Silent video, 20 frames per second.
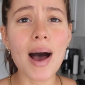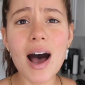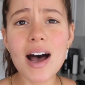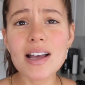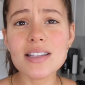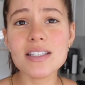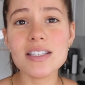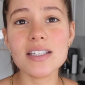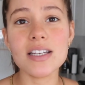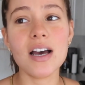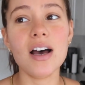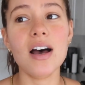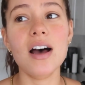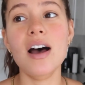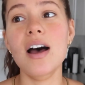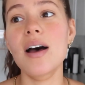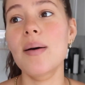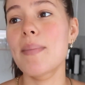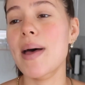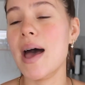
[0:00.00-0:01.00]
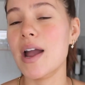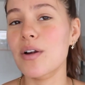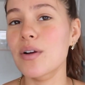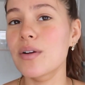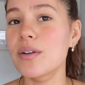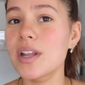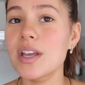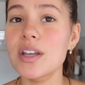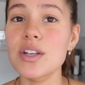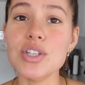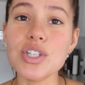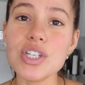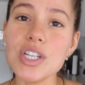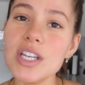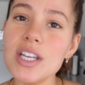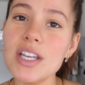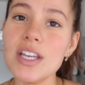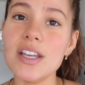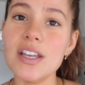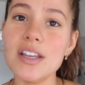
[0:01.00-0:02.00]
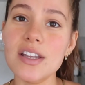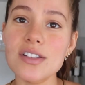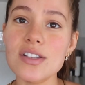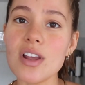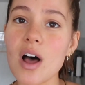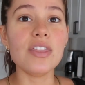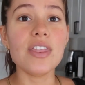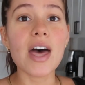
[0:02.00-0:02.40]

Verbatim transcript: pasta, macaroni and cheese.